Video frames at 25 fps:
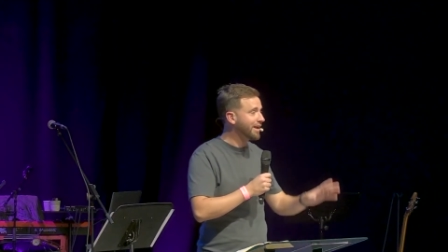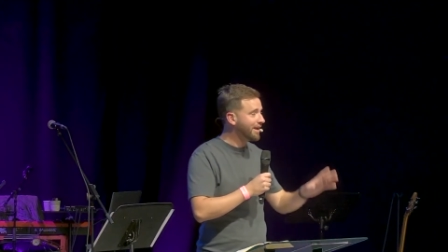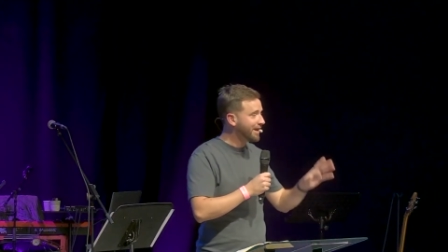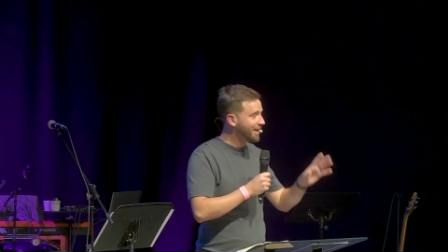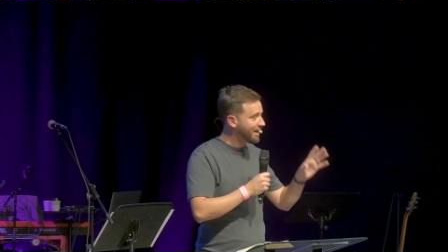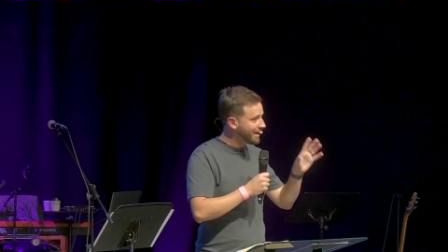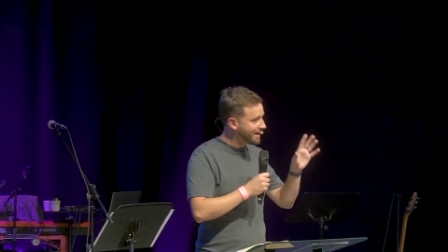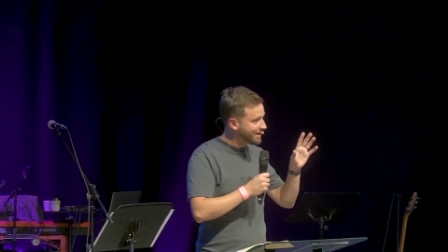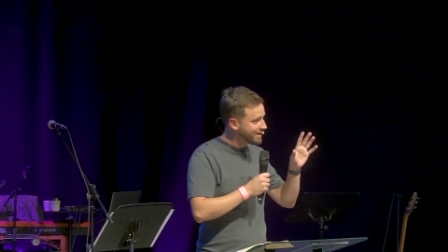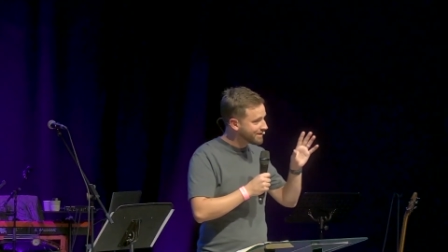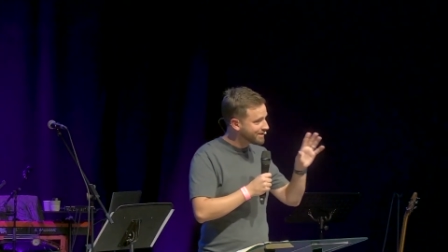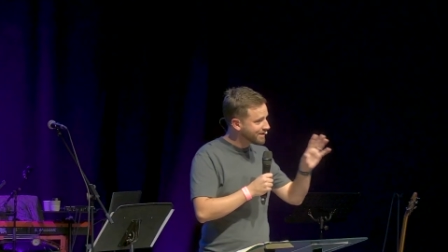
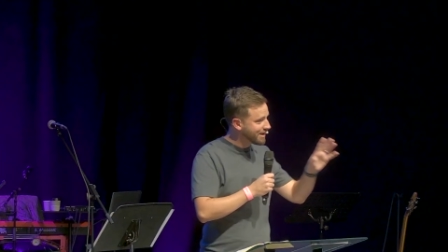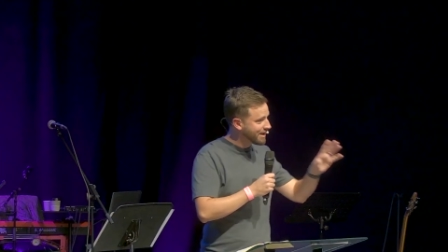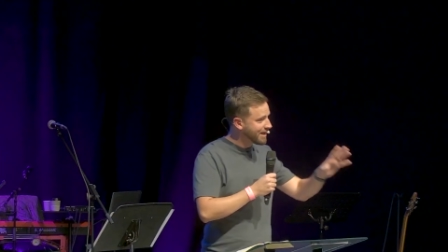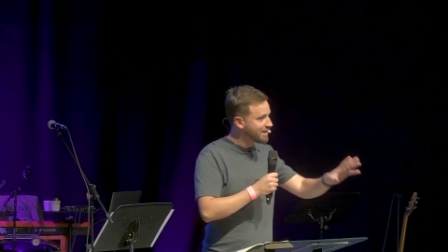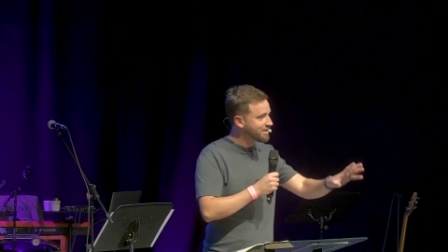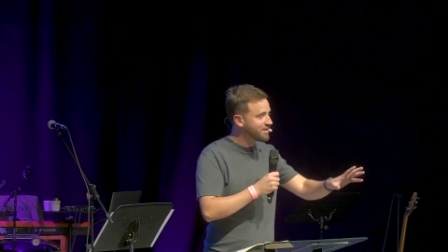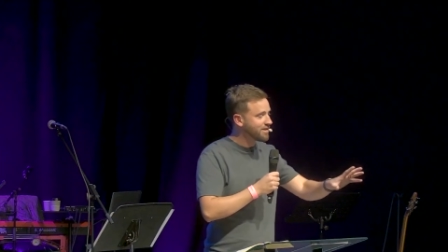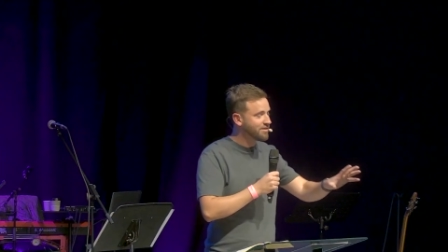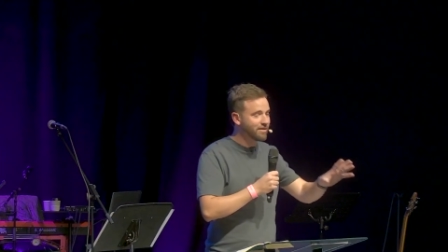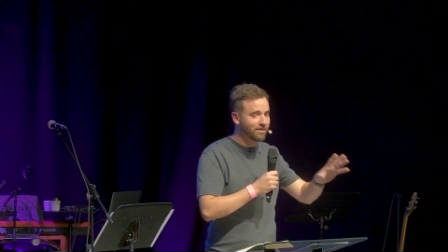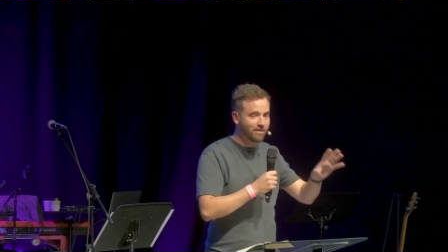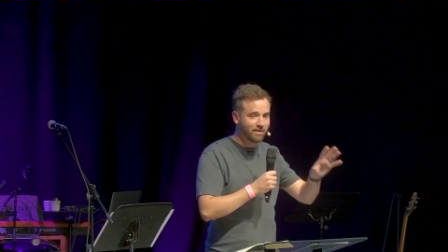He sees
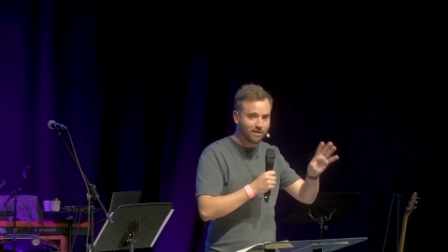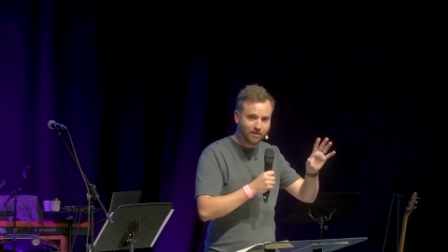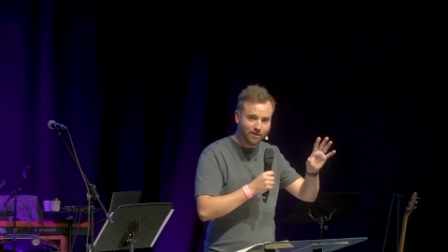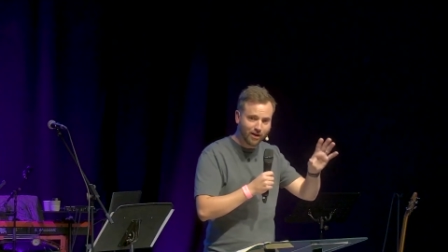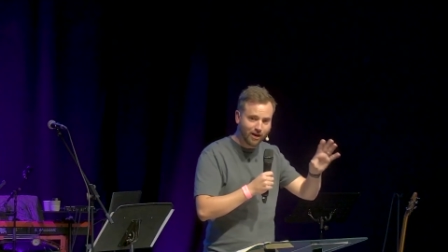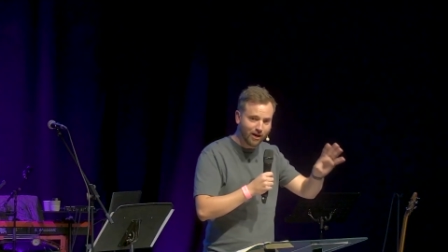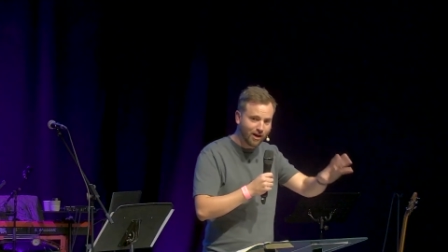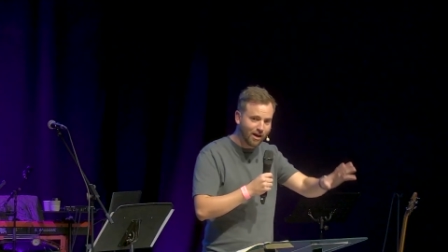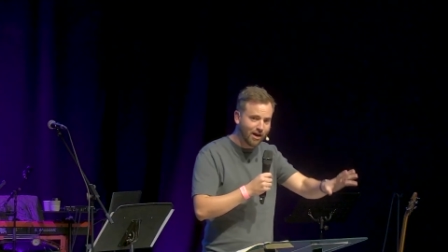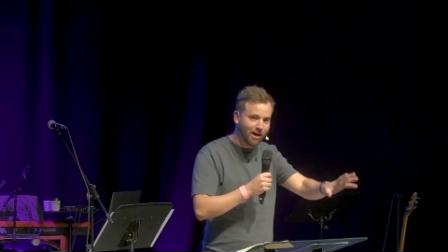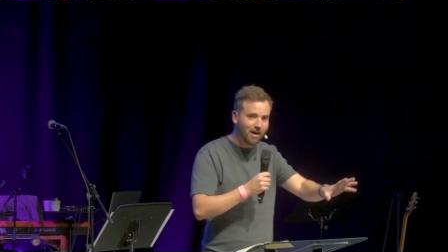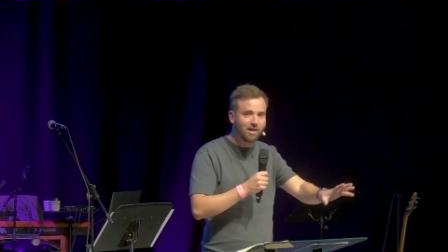in the, the
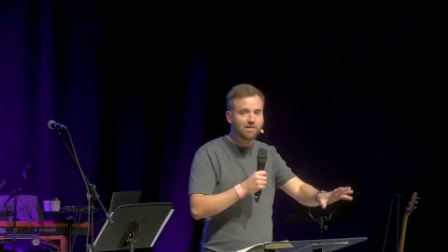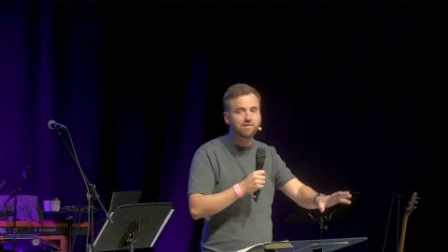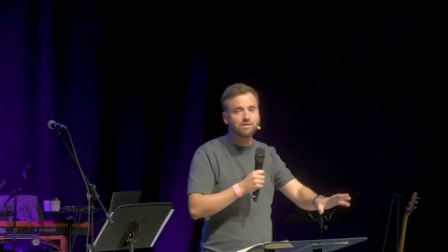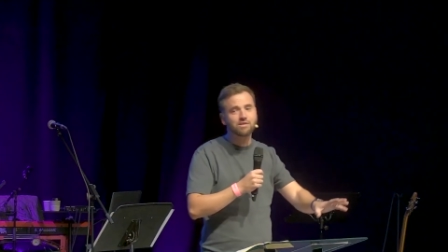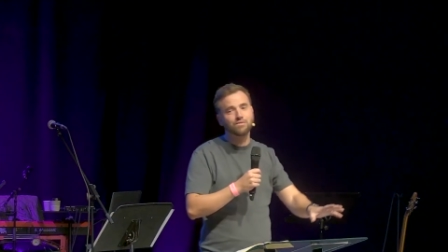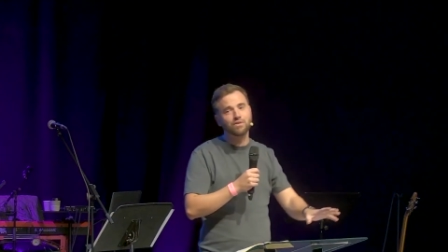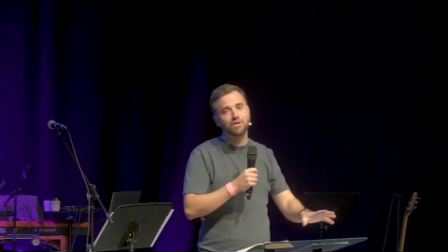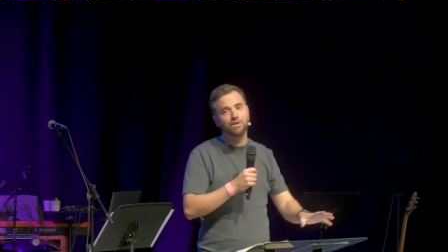hearts of the